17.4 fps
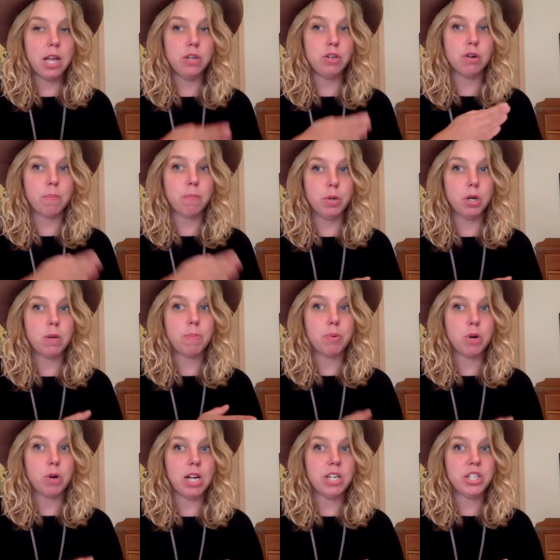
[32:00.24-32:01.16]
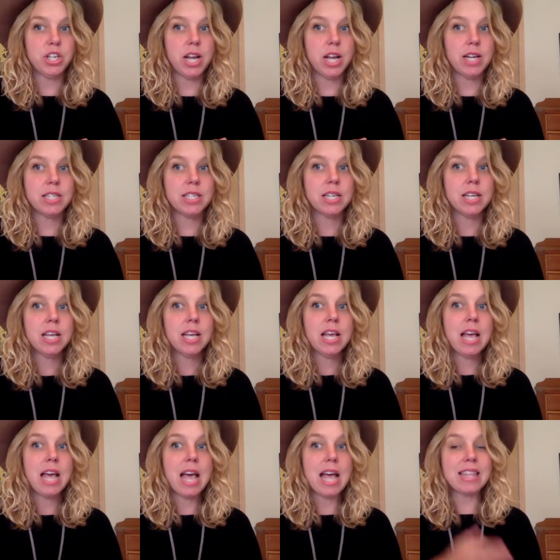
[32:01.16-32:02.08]
and your book project
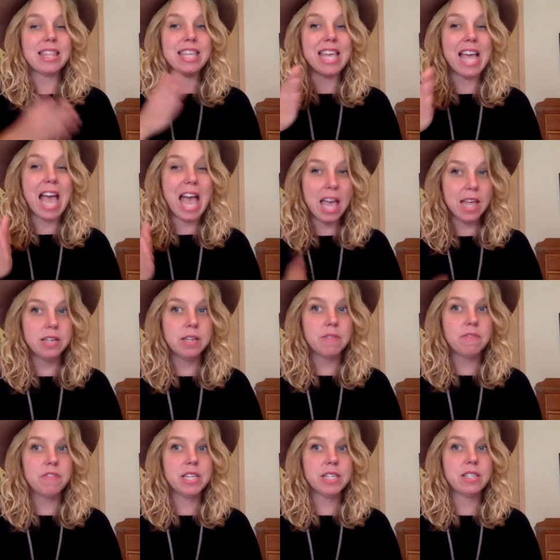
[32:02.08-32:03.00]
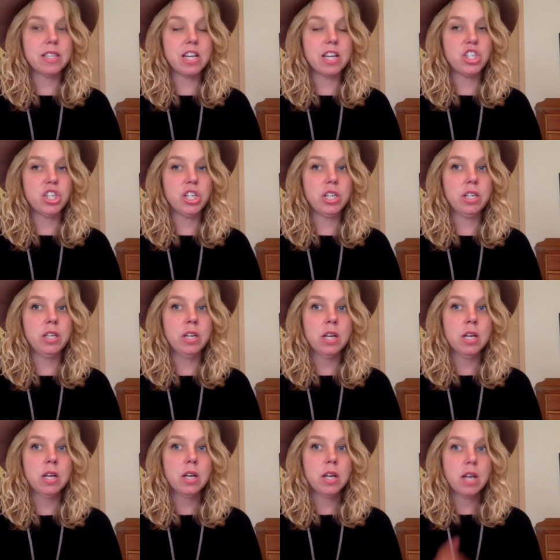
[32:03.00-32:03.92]
at the end of this session
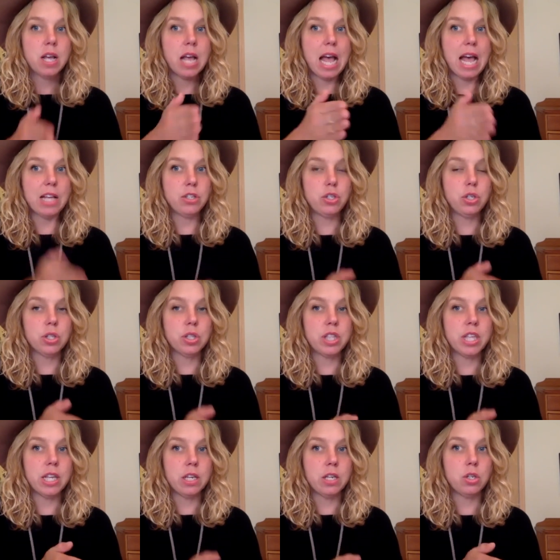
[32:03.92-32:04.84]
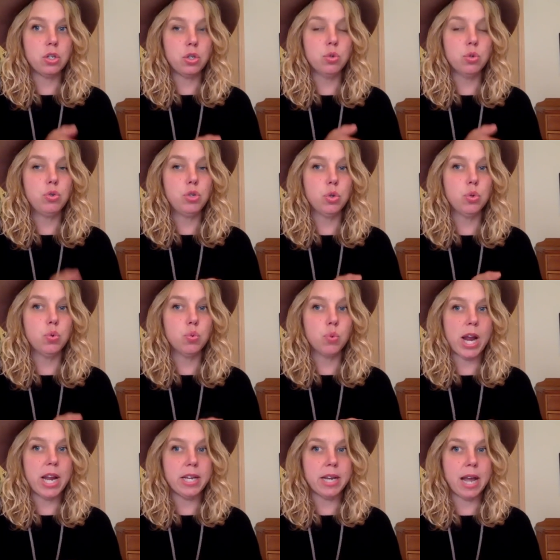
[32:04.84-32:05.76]
as you than you do
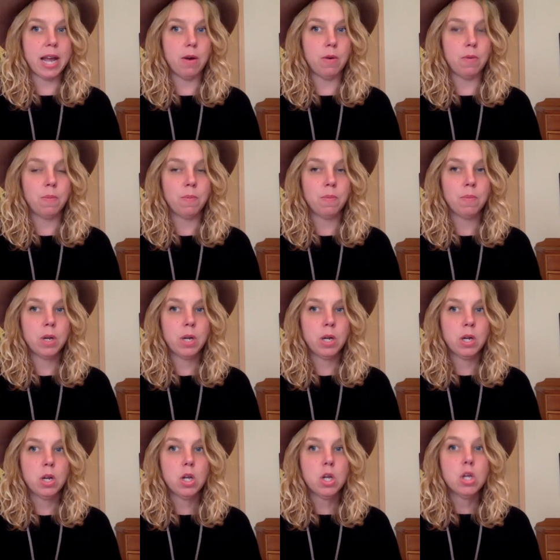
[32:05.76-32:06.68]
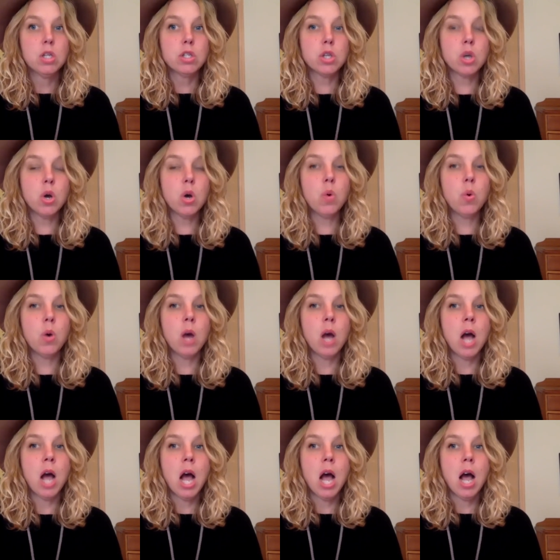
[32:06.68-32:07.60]
right now. So
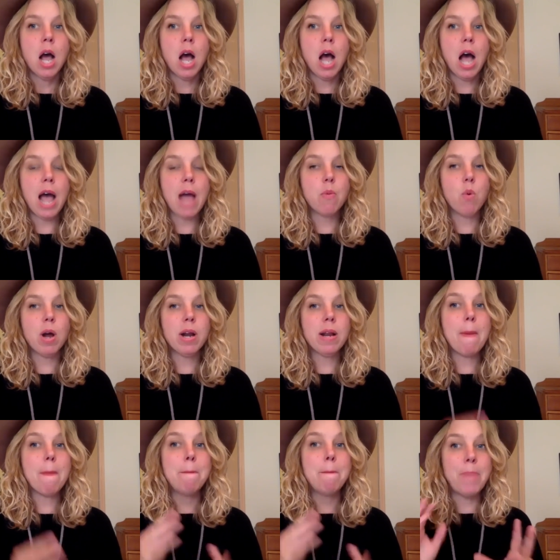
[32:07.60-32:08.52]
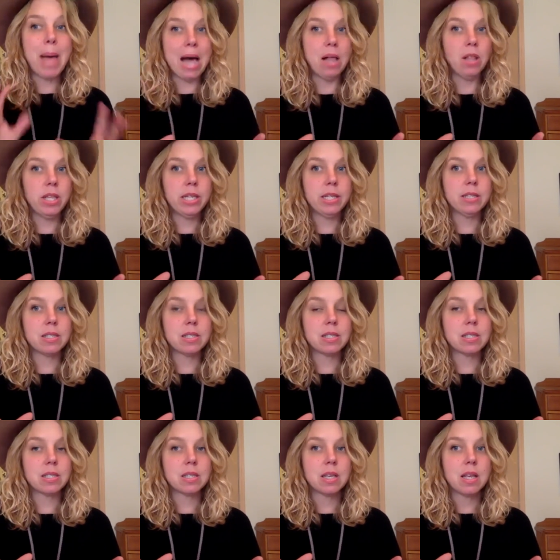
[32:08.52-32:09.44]
I want to
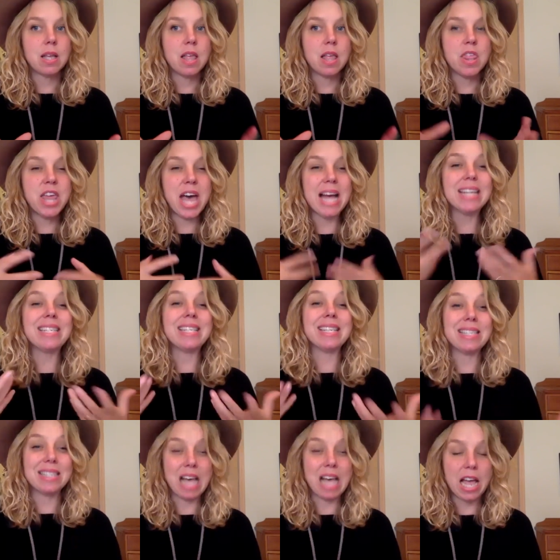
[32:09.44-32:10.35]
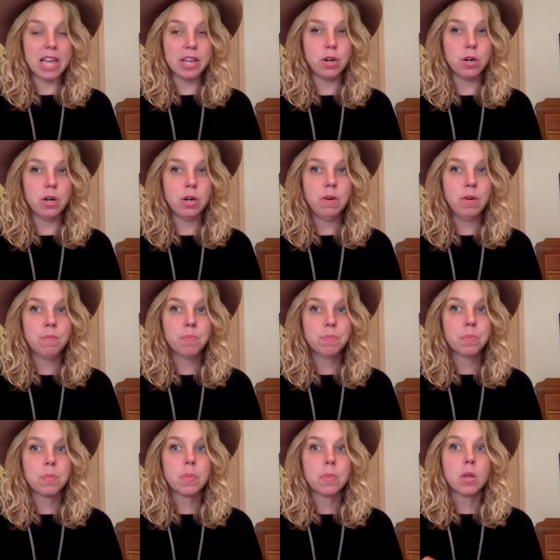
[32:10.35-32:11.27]
balance that desire
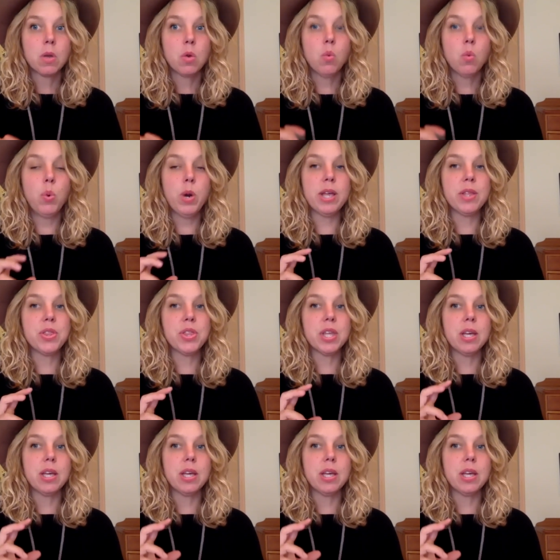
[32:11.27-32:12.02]
with